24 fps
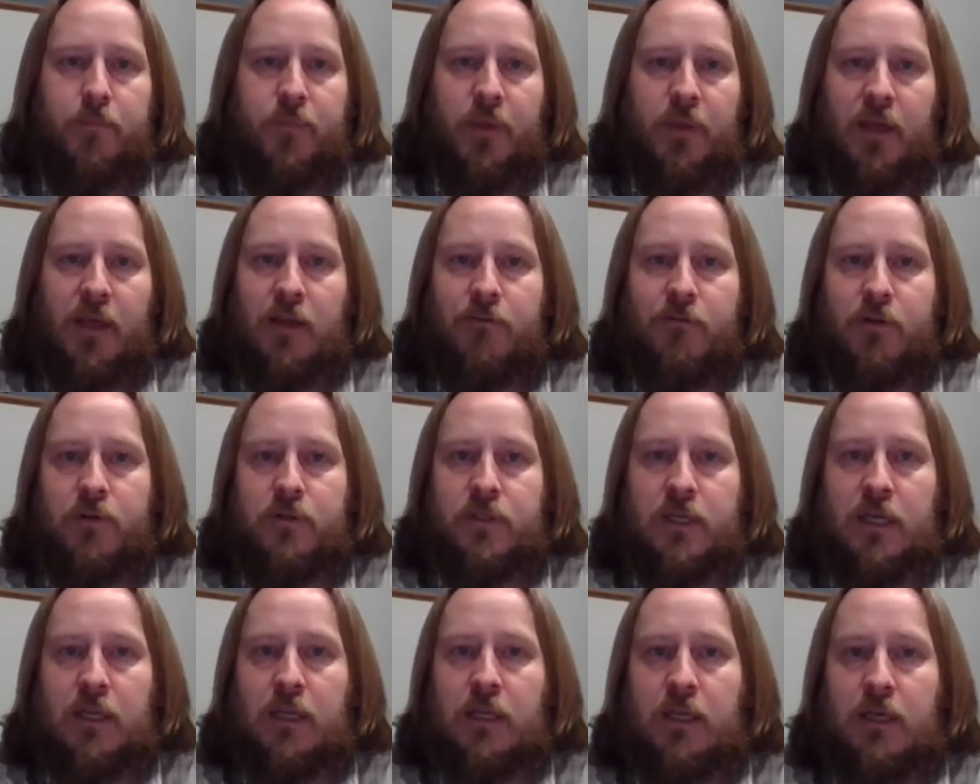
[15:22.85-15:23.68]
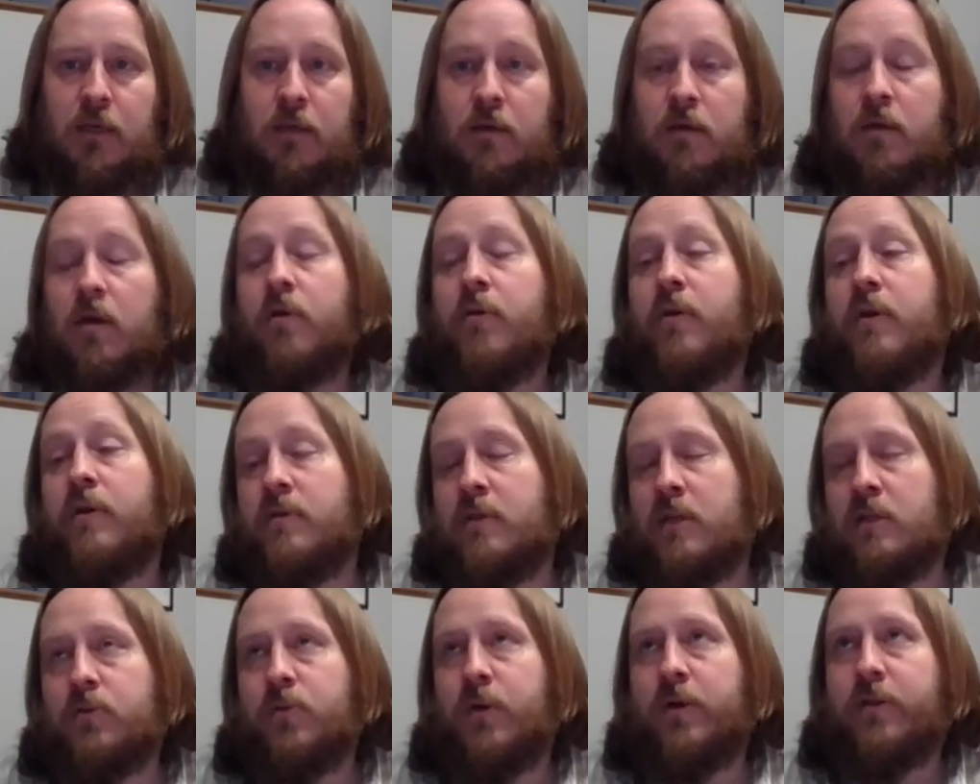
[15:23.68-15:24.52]
And if there's any, oh,
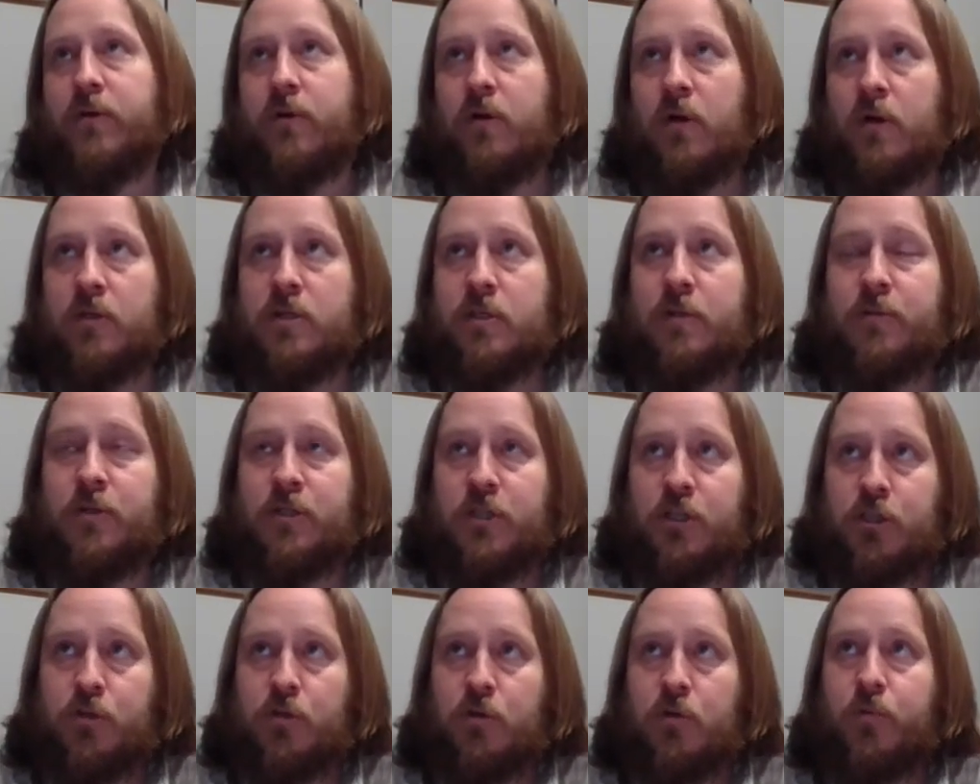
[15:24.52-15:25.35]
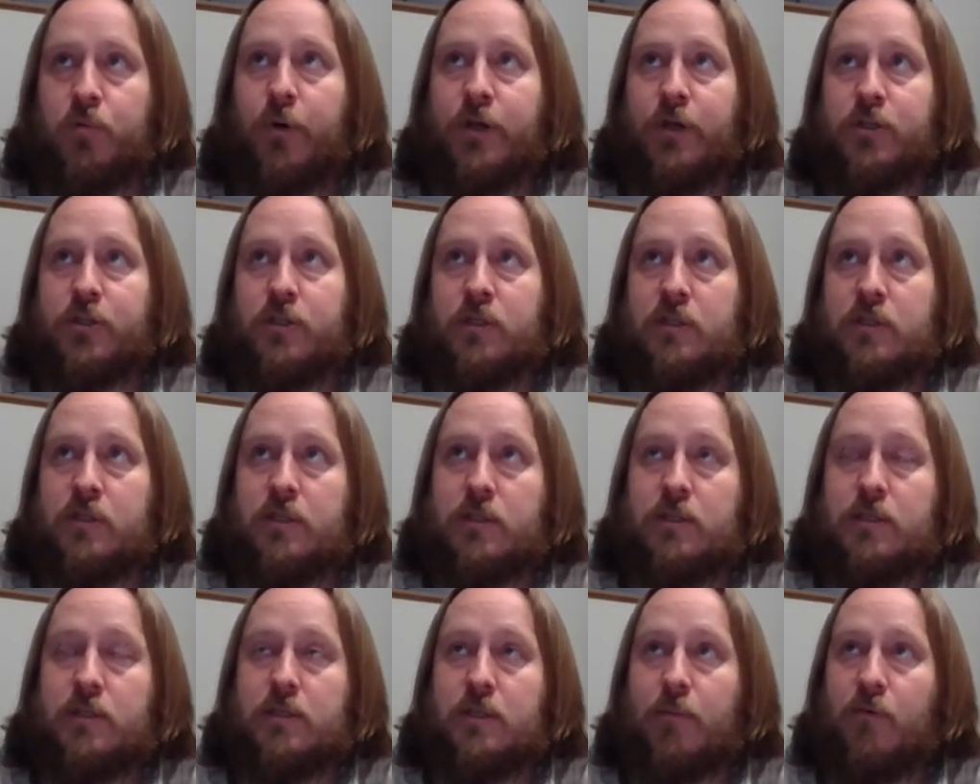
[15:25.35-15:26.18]
that's right, there are some additional questions
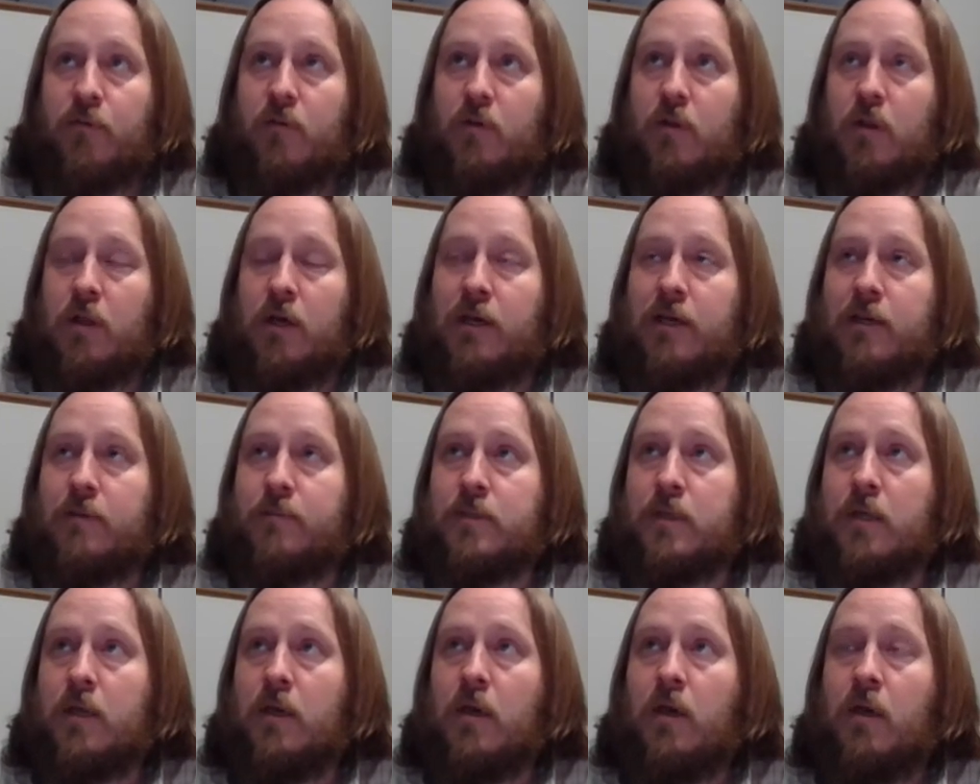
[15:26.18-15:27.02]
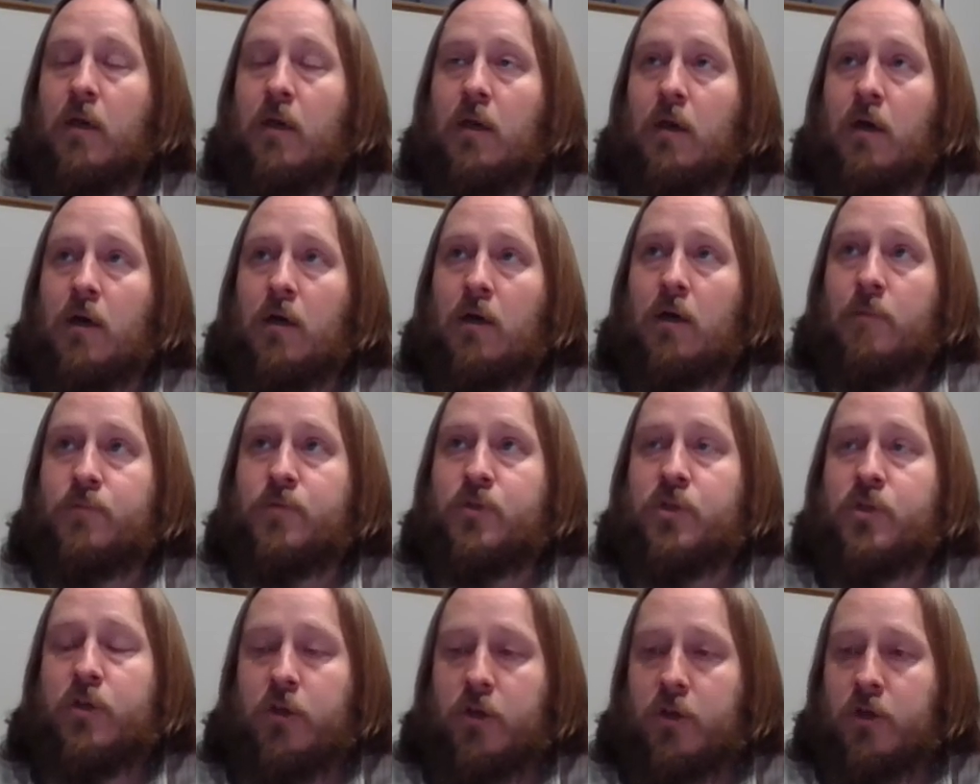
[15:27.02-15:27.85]
on some of the labs.
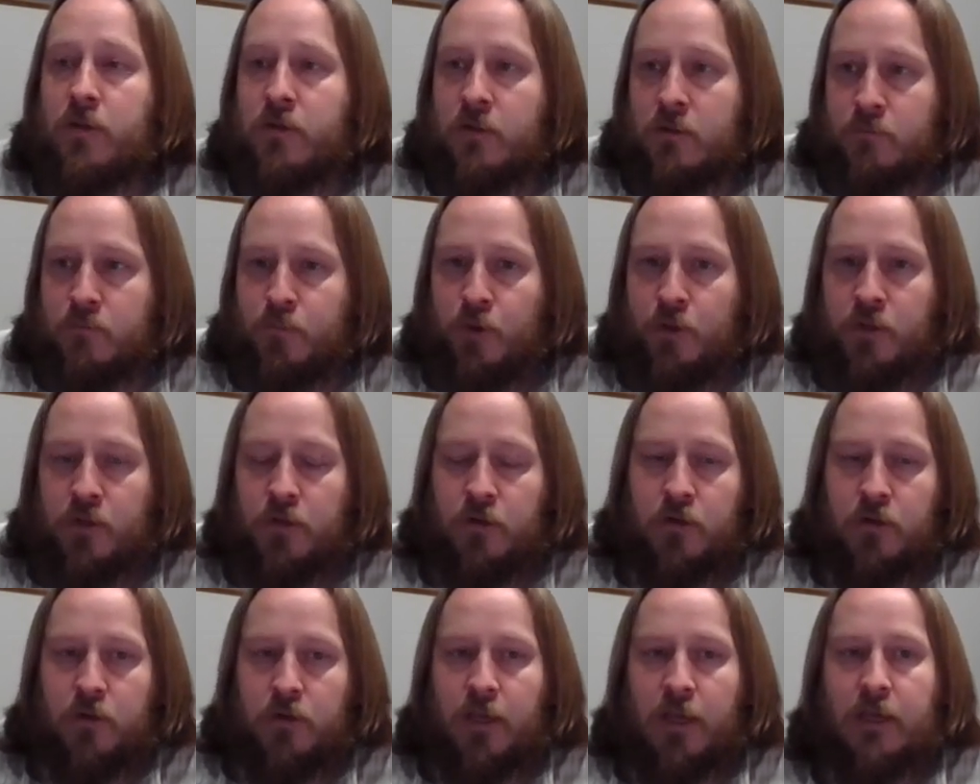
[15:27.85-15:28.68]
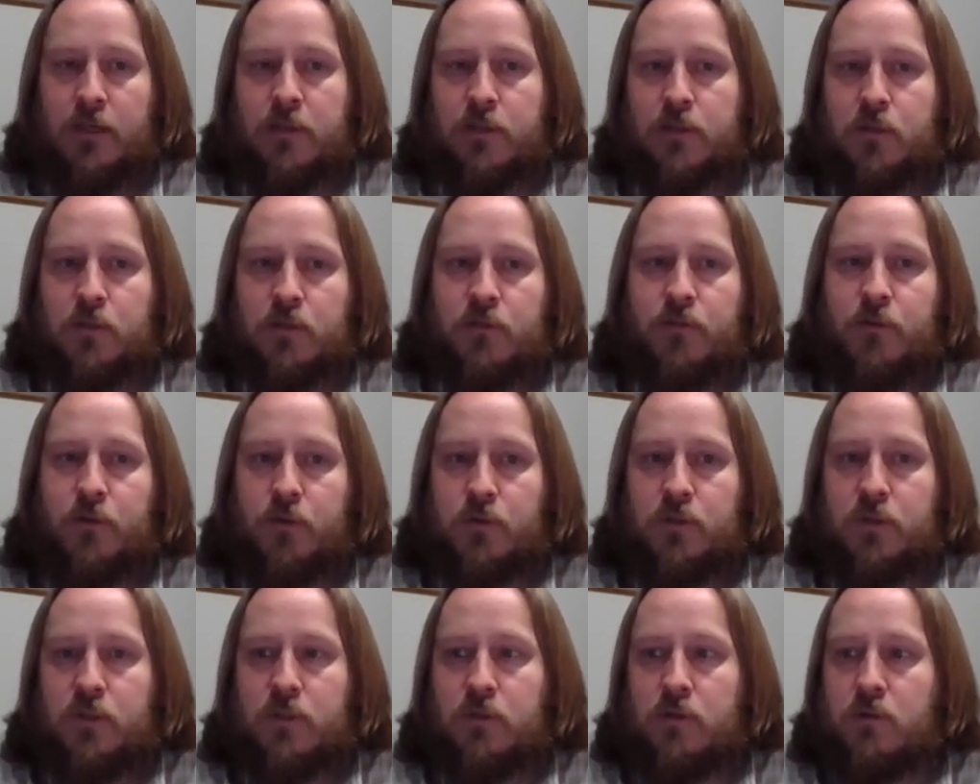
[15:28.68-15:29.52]
So you can put your answers for
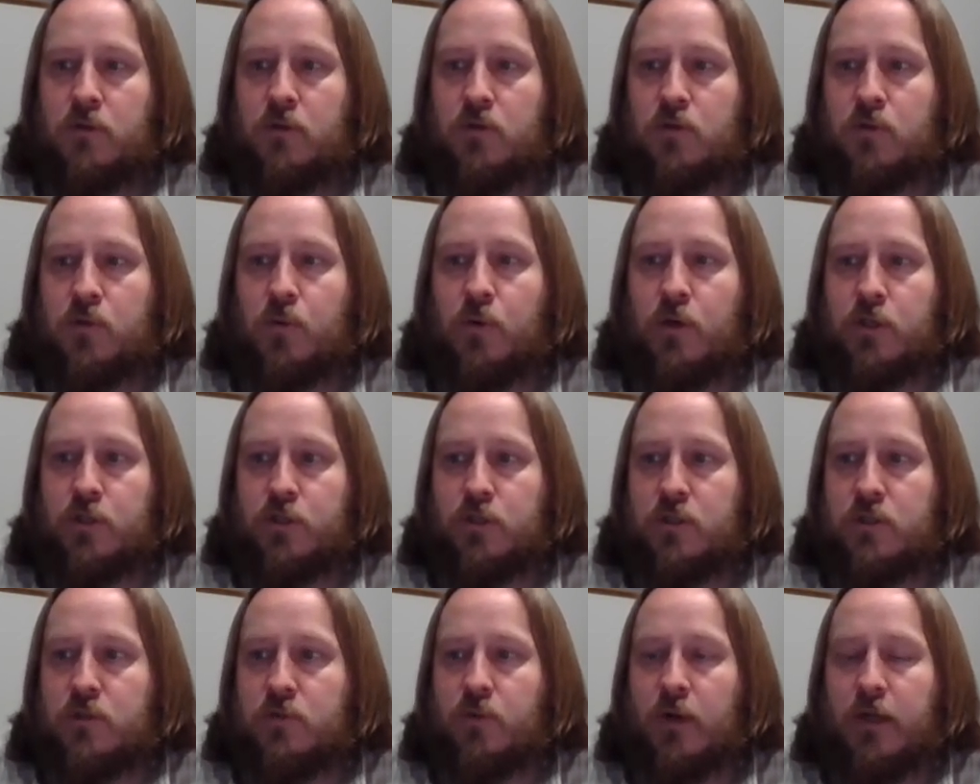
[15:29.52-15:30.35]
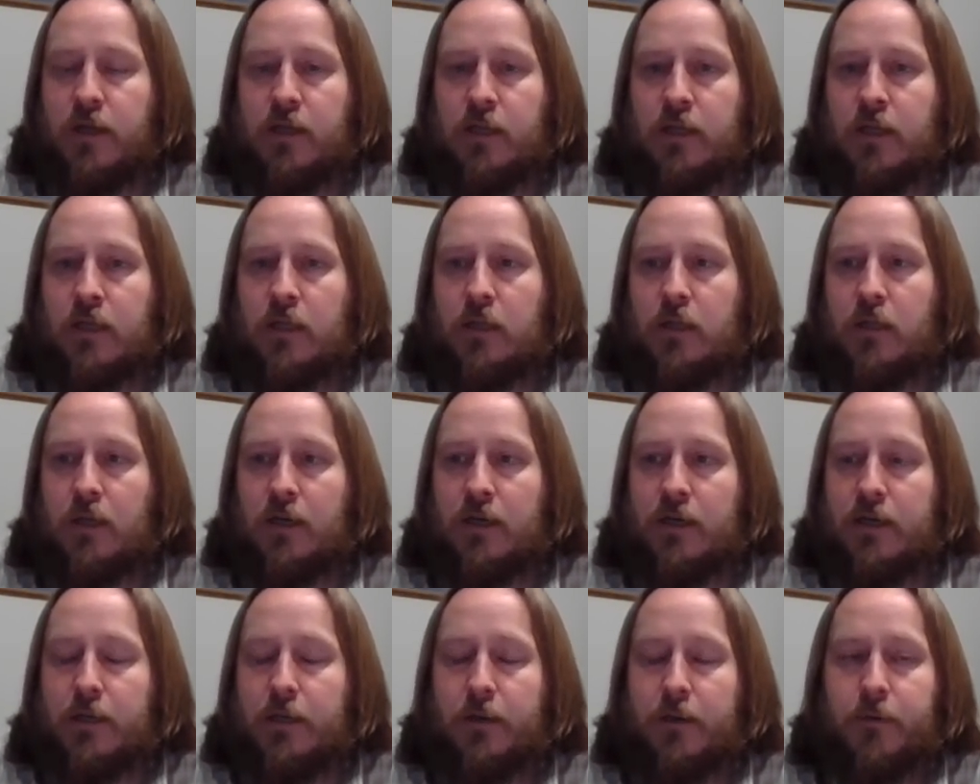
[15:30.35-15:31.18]
those questions right in line.